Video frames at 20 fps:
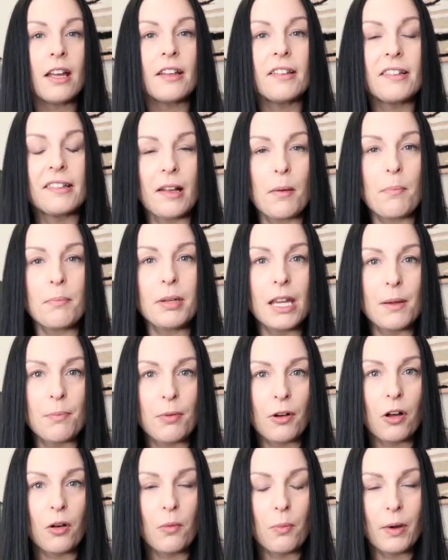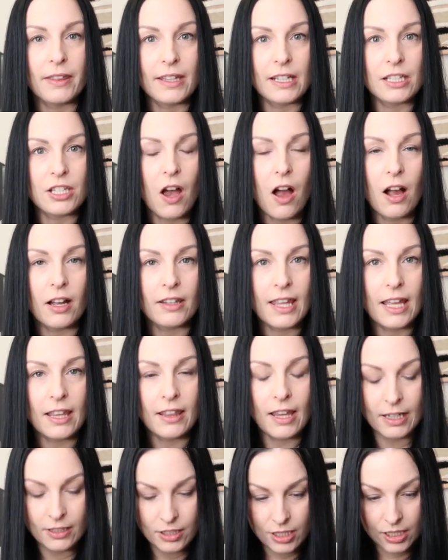Some people, when they talk, they
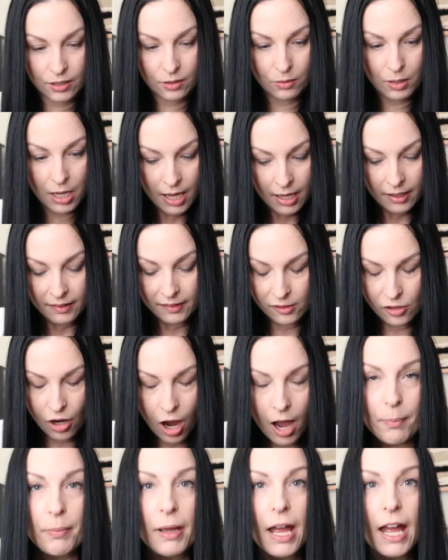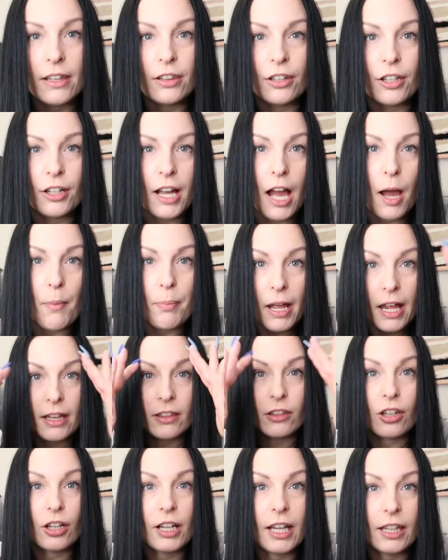like to stop and look up
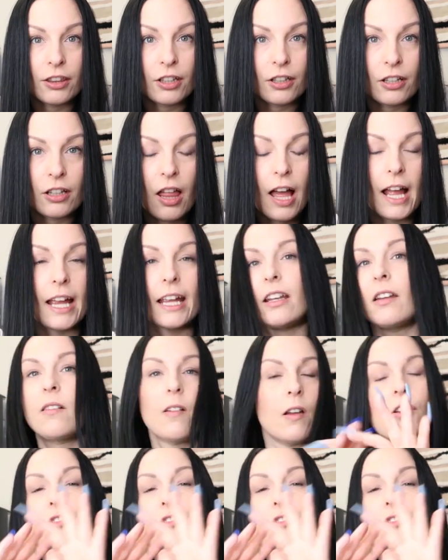and look at their client.